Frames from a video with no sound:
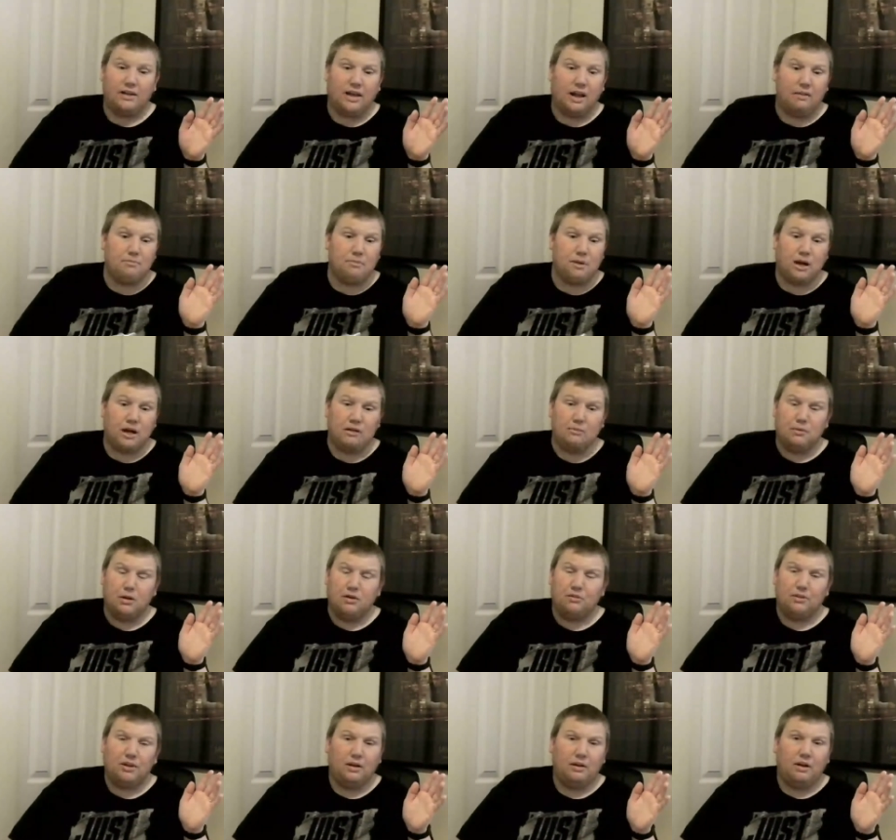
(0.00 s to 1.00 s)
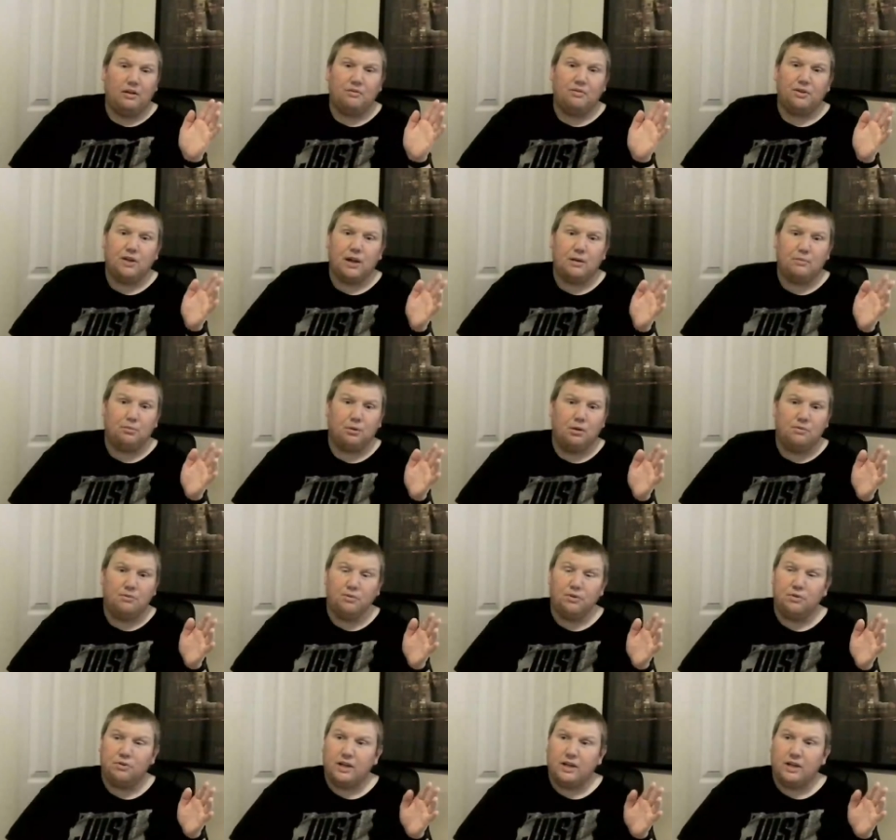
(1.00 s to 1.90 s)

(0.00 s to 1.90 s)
that powerball thing off the top rope to a